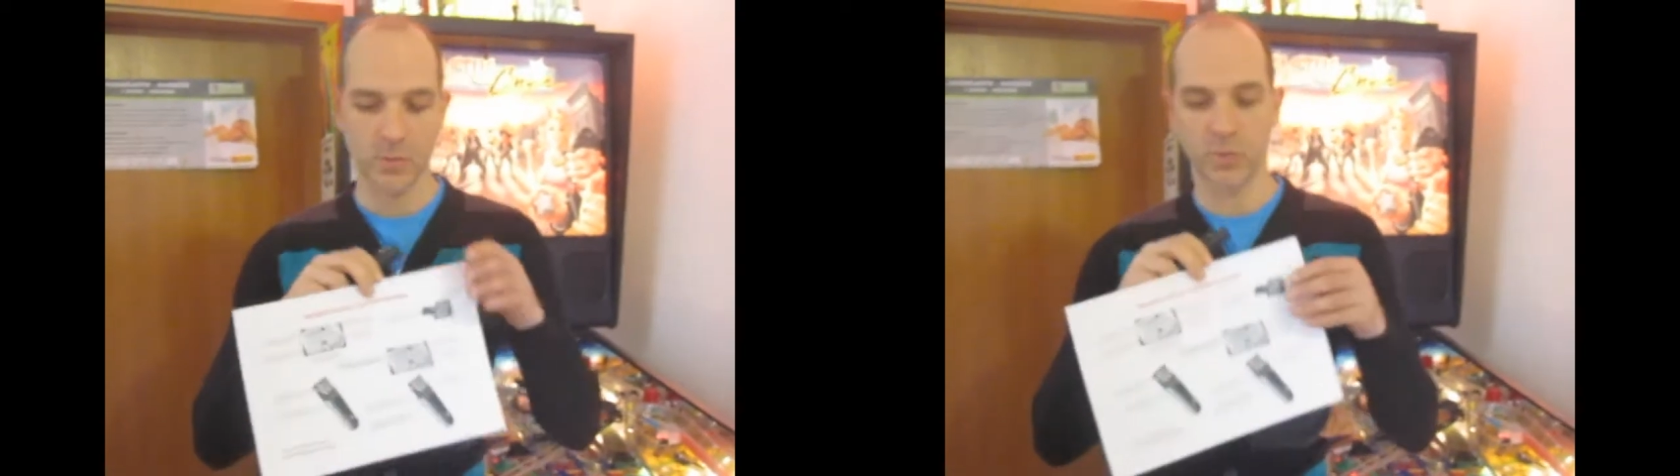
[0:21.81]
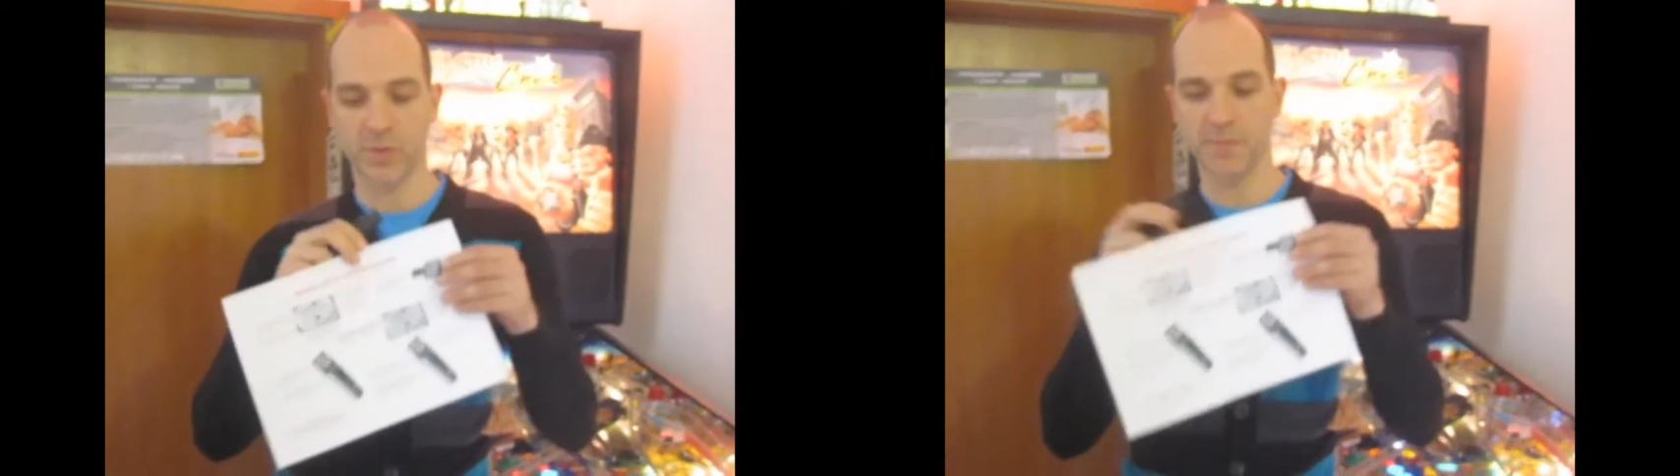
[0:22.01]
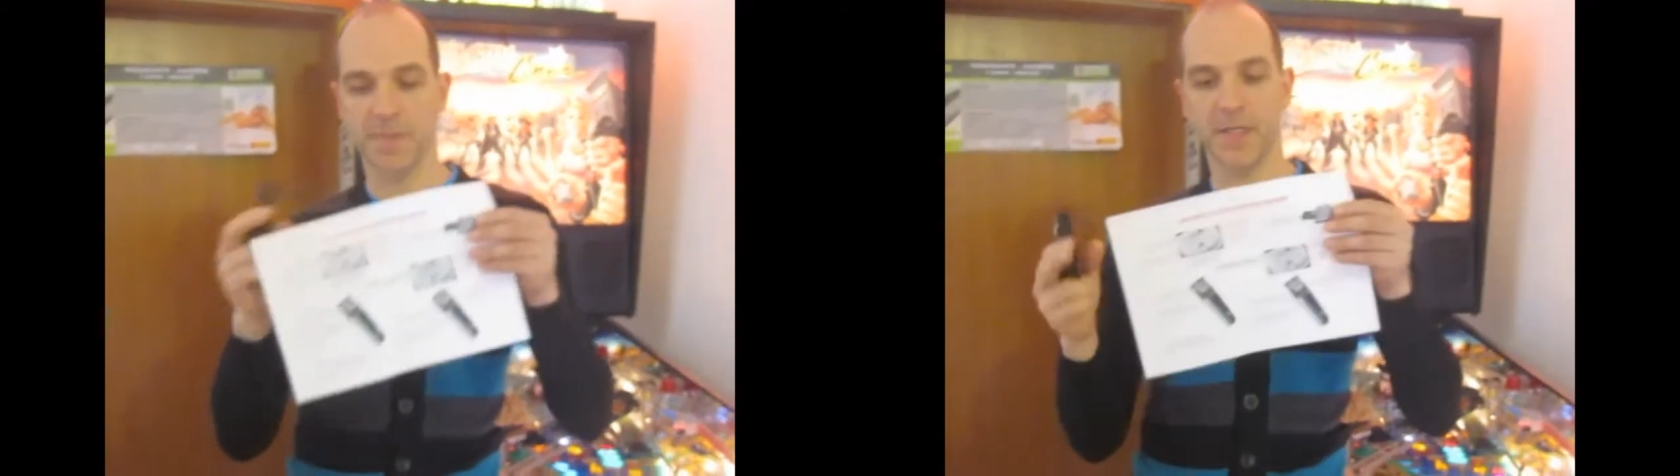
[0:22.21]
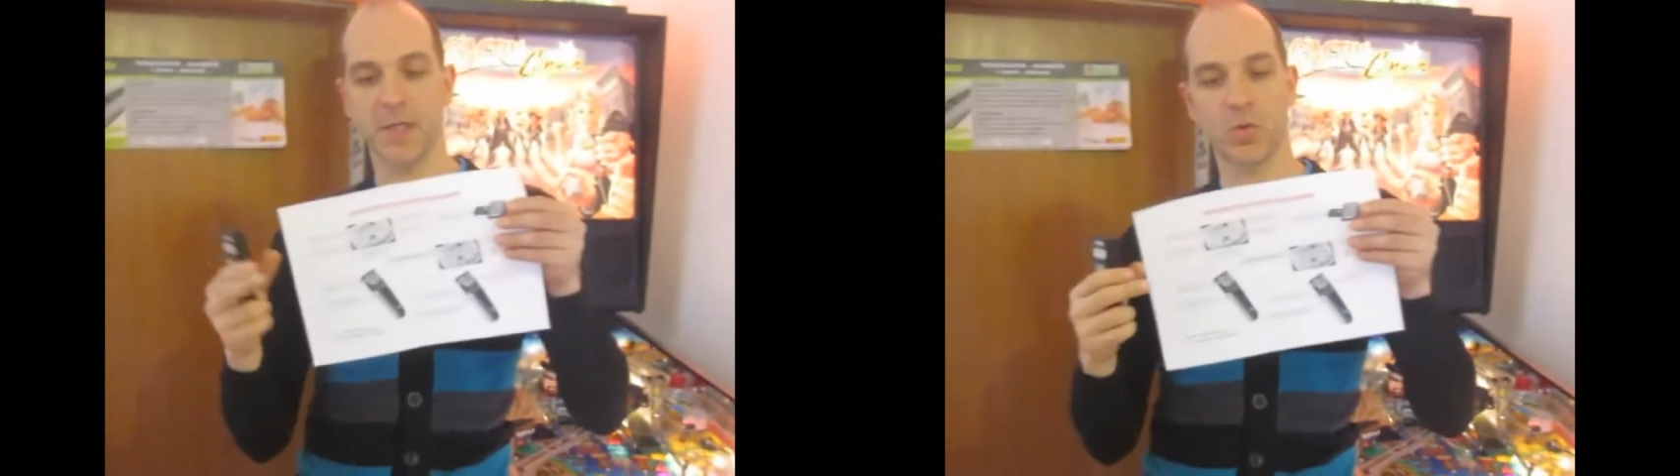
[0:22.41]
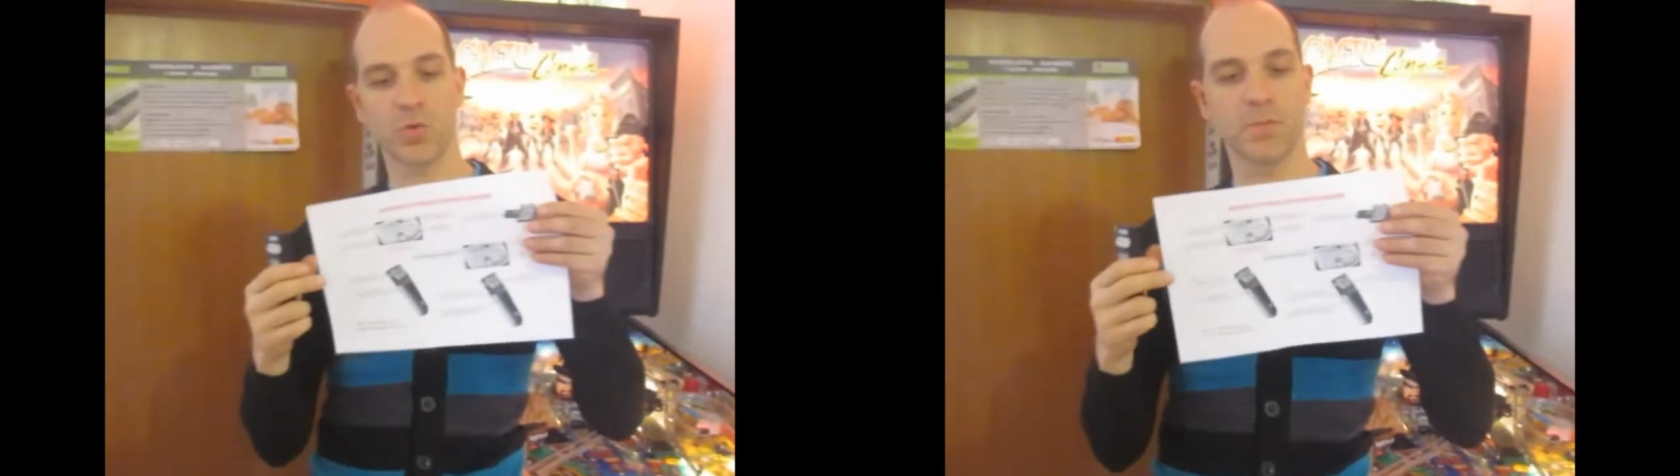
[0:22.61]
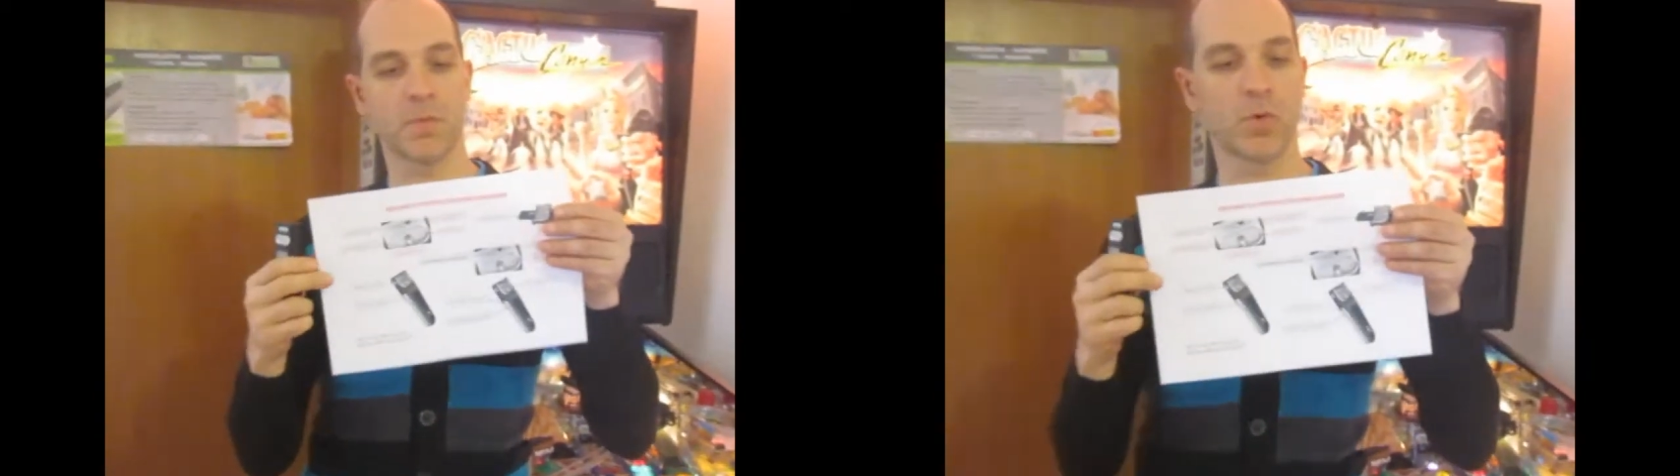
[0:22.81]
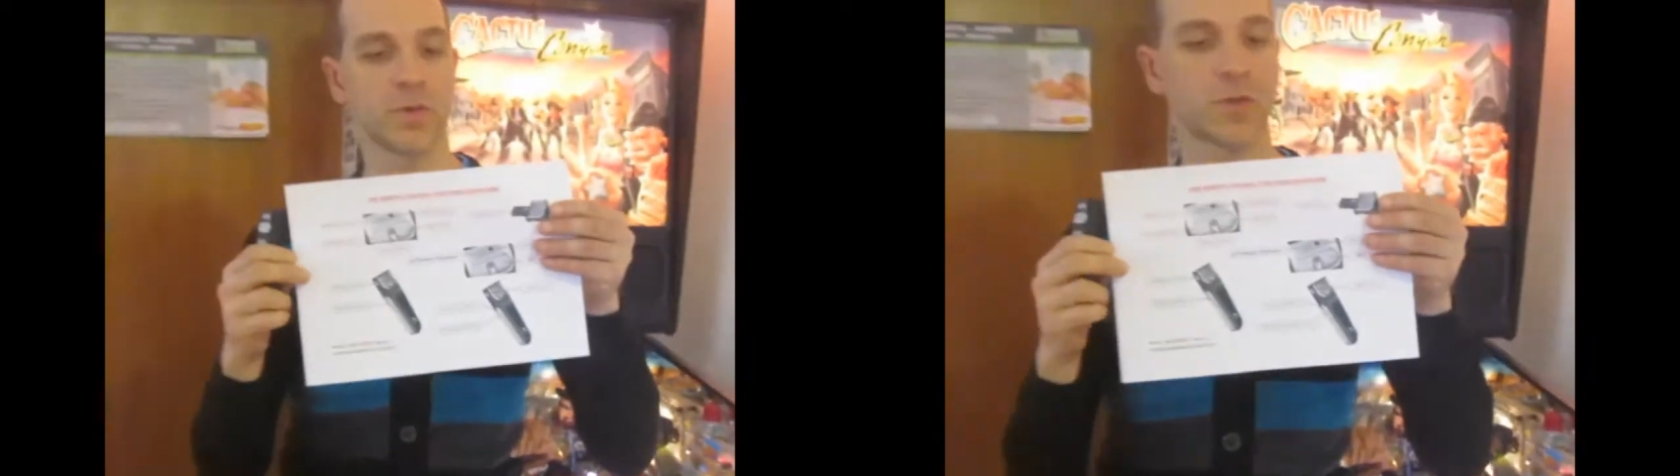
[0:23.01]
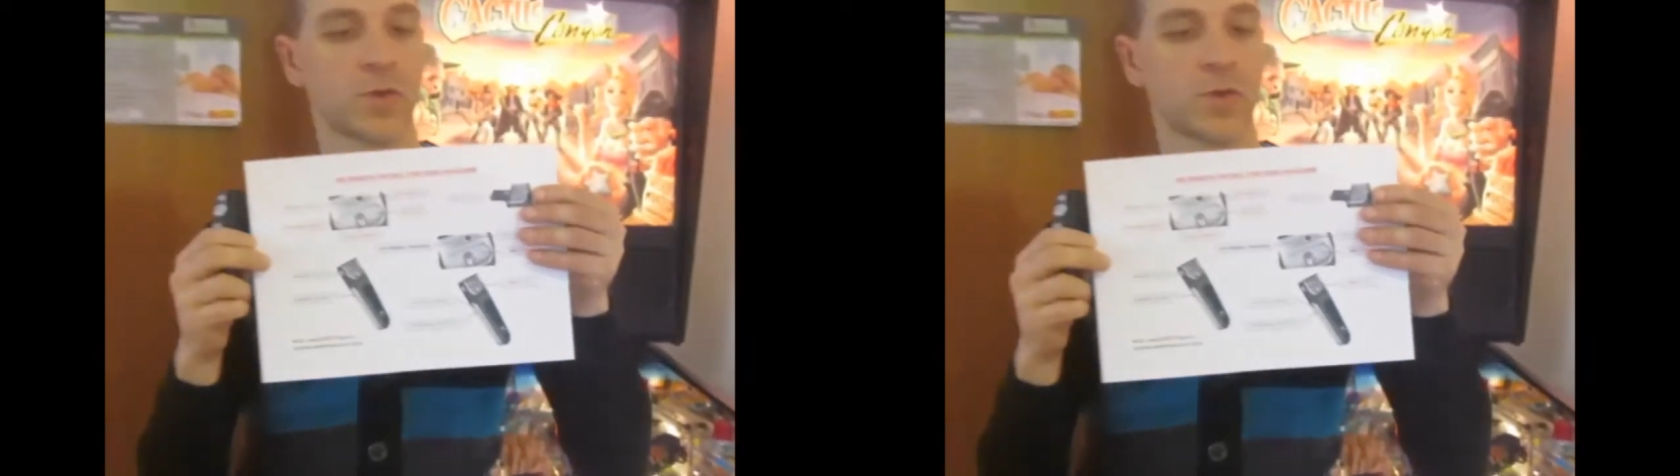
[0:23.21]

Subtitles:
USB remote